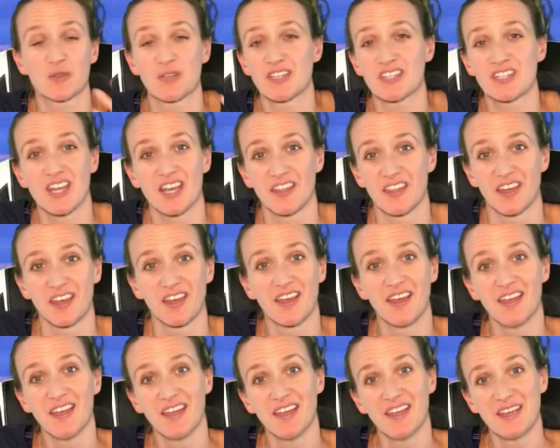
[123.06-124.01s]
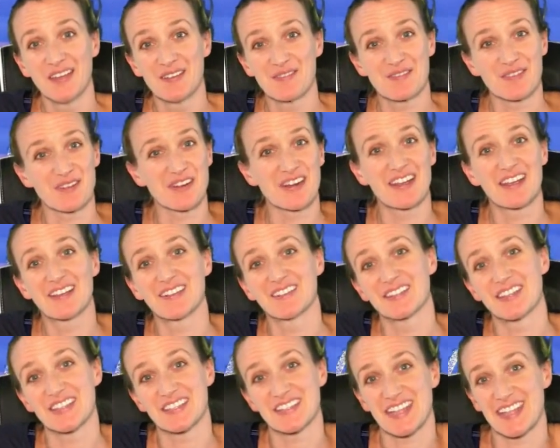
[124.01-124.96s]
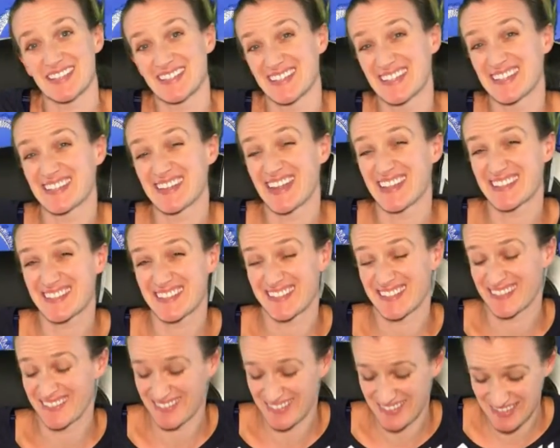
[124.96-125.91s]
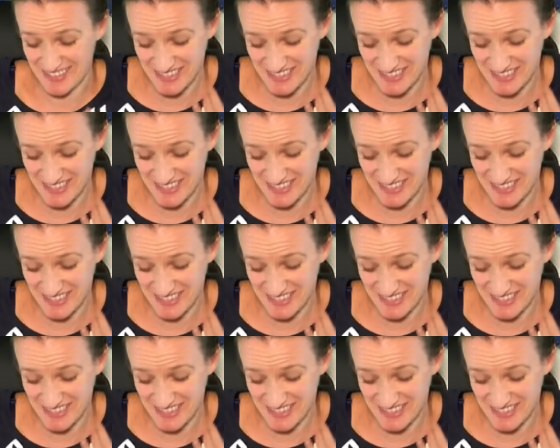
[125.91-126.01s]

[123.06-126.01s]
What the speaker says: it to each other for an illness as